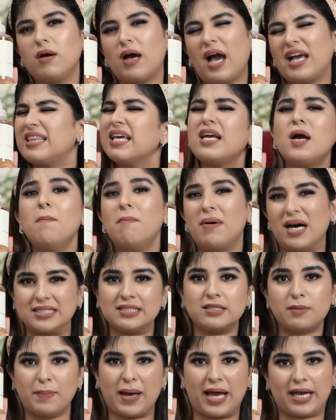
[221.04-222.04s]
I think a
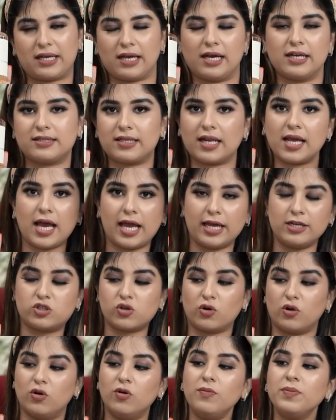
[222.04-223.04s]
month back.
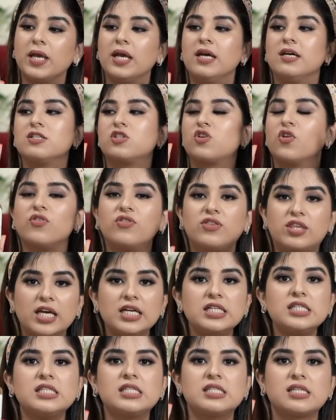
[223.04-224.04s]
So
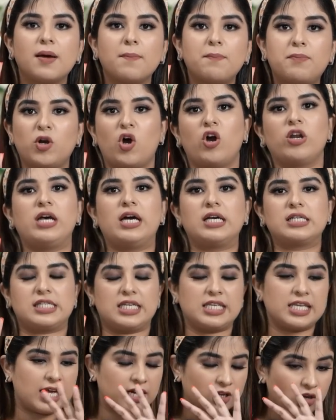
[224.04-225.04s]
this
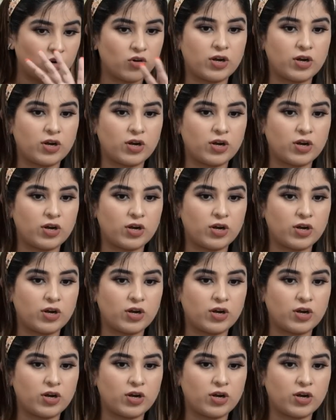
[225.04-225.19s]
product, I